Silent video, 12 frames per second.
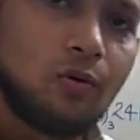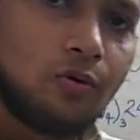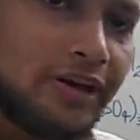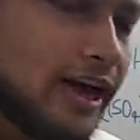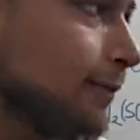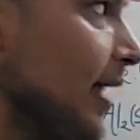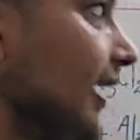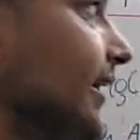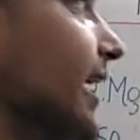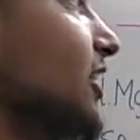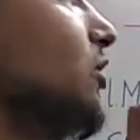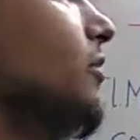we are back in
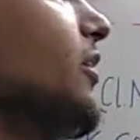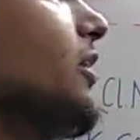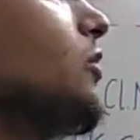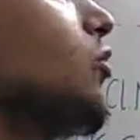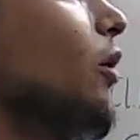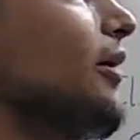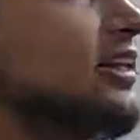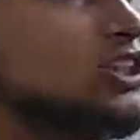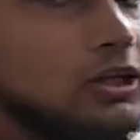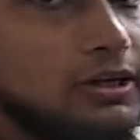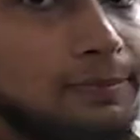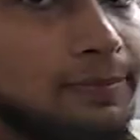action with
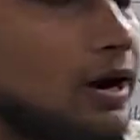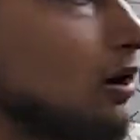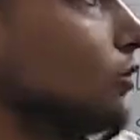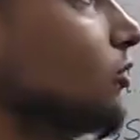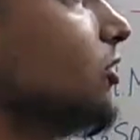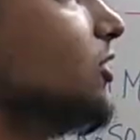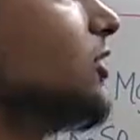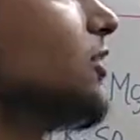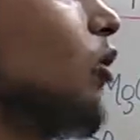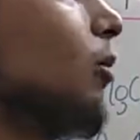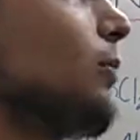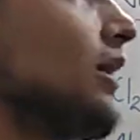coordination compounds,
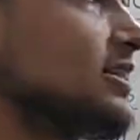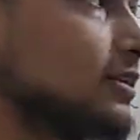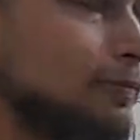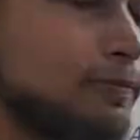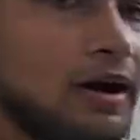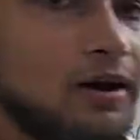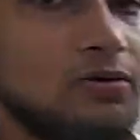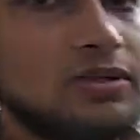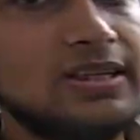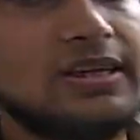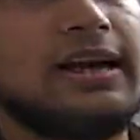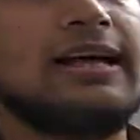complex
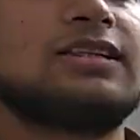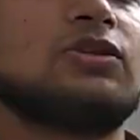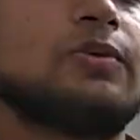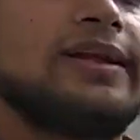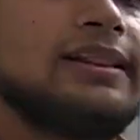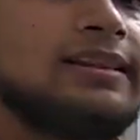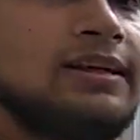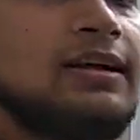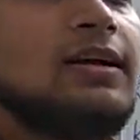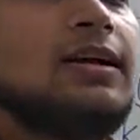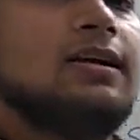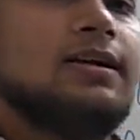compounds, class 12th,
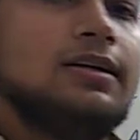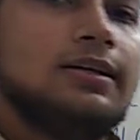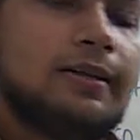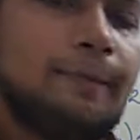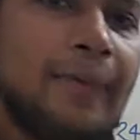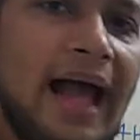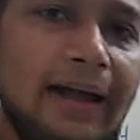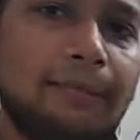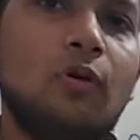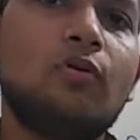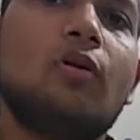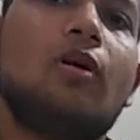the
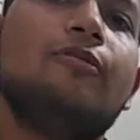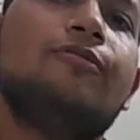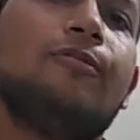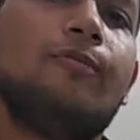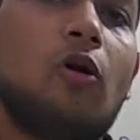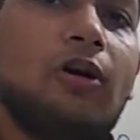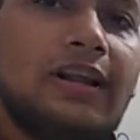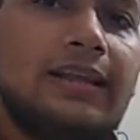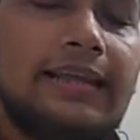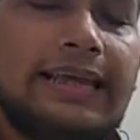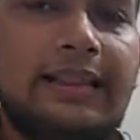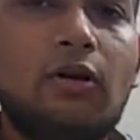backbone of
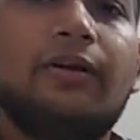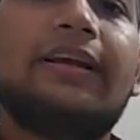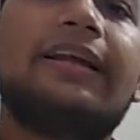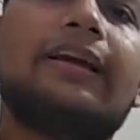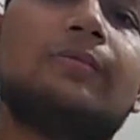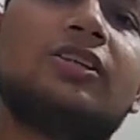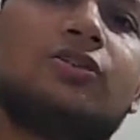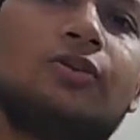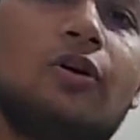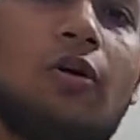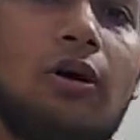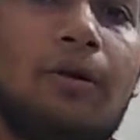modern inorganic chemistry
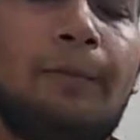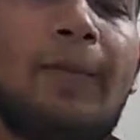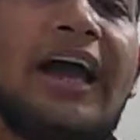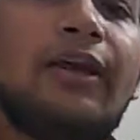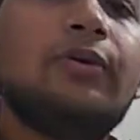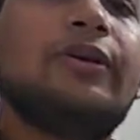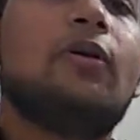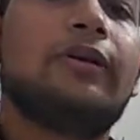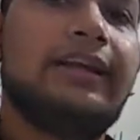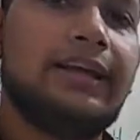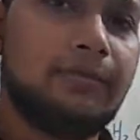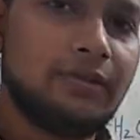or
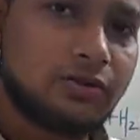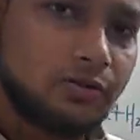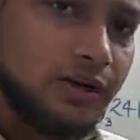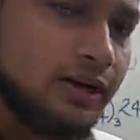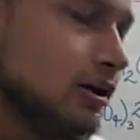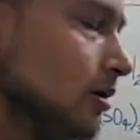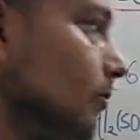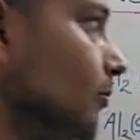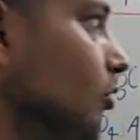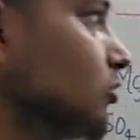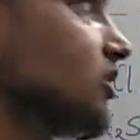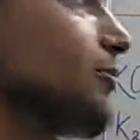bioinorganic chemistry,
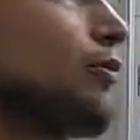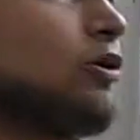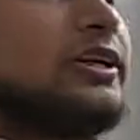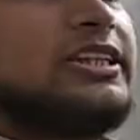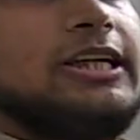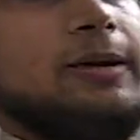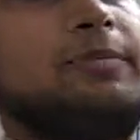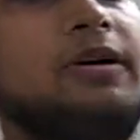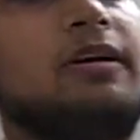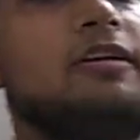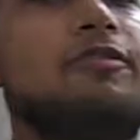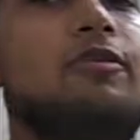most important
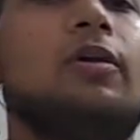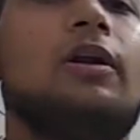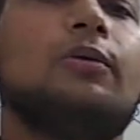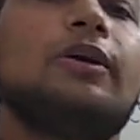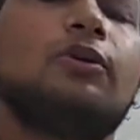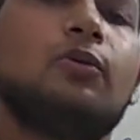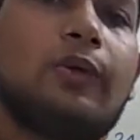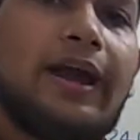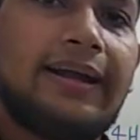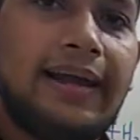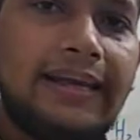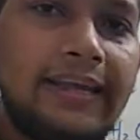chapter if you are looking to
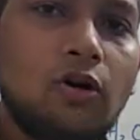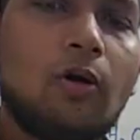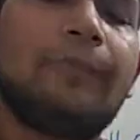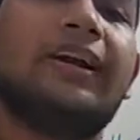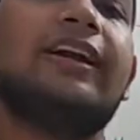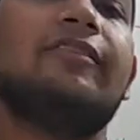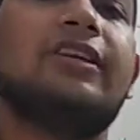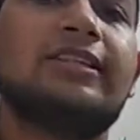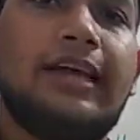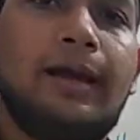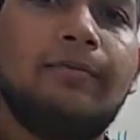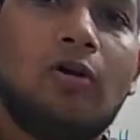crack any competitive
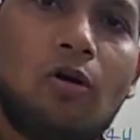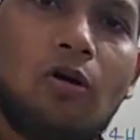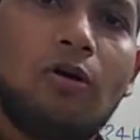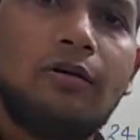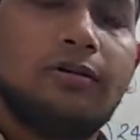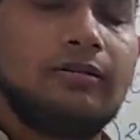exam or